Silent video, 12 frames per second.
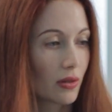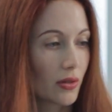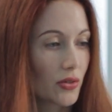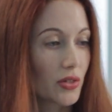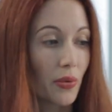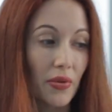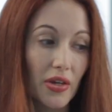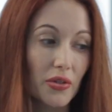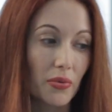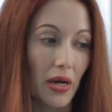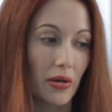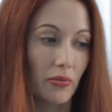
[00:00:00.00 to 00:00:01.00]
So in this
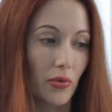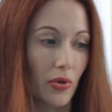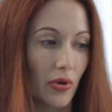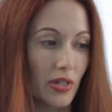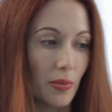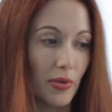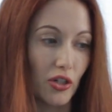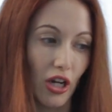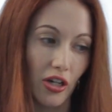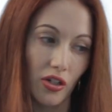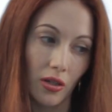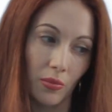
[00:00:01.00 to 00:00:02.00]
one, we're going to be
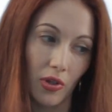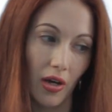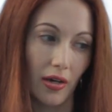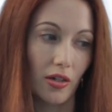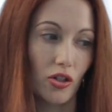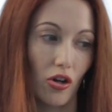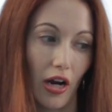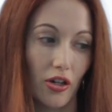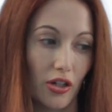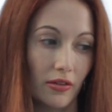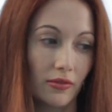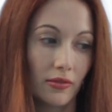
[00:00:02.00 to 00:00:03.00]
changing the melodic
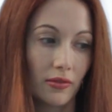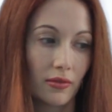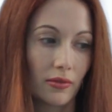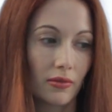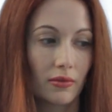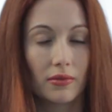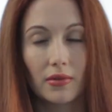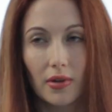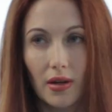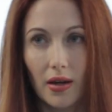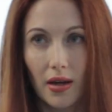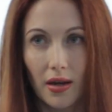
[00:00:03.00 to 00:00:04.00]
direction
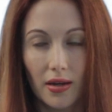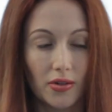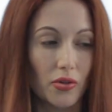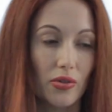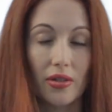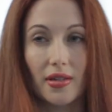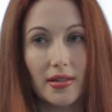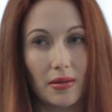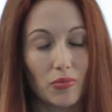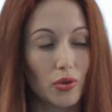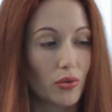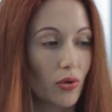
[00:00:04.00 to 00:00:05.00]
and using the
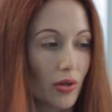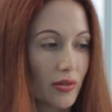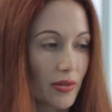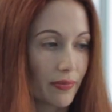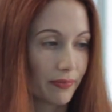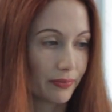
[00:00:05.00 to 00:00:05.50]
same 2 chords.